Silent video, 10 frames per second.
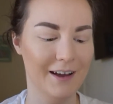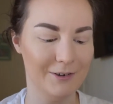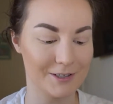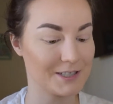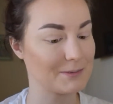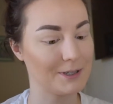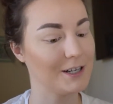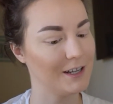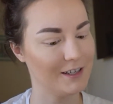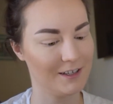Which is pretty
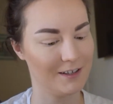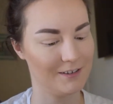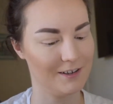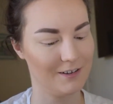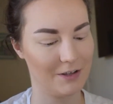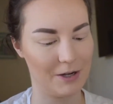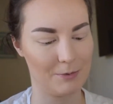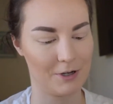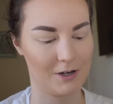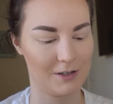dang good. You get a lot of
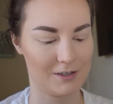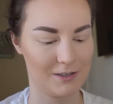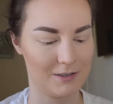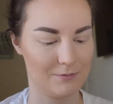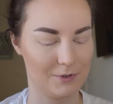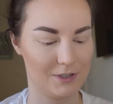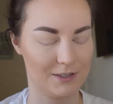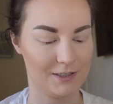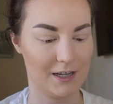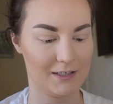product, which
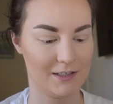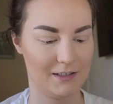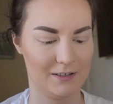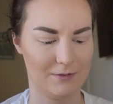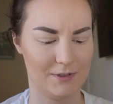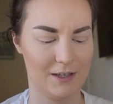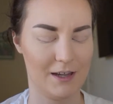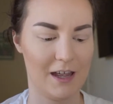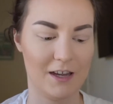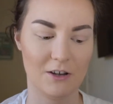is nice, and this was
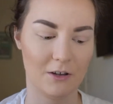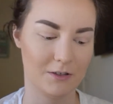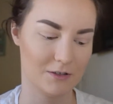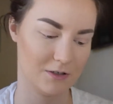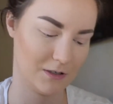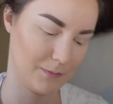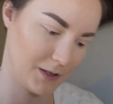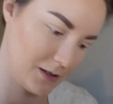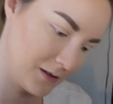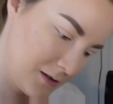like $8 or
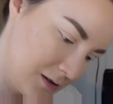something.